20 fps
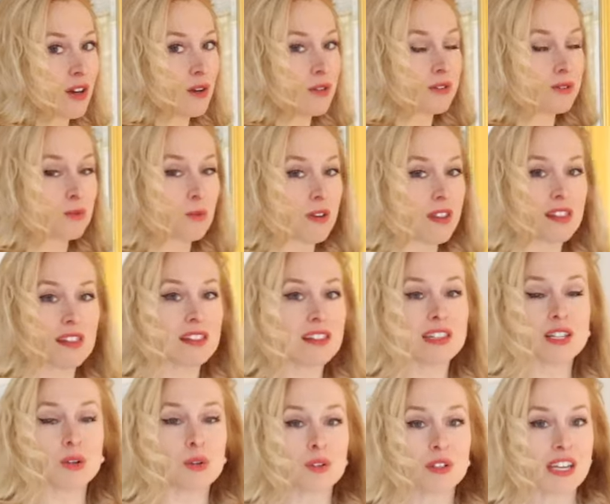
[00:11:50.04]
goes with
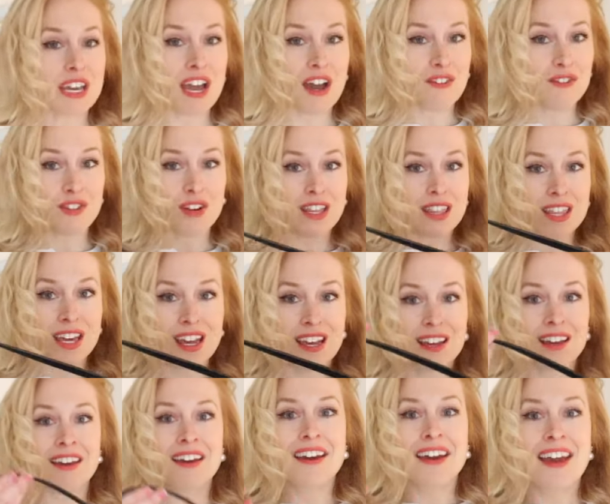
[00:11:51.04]
literally
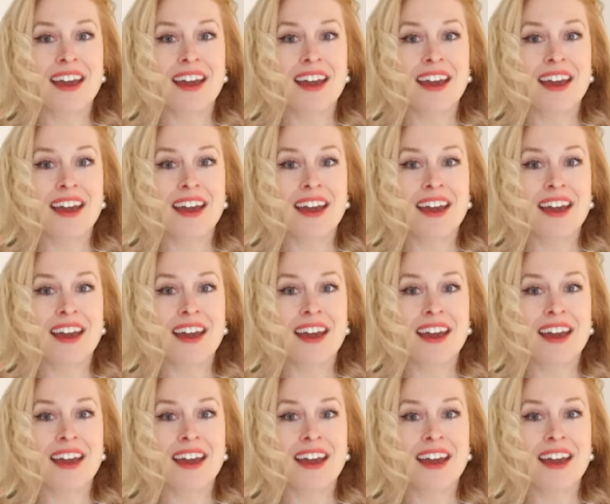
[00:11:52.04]
everything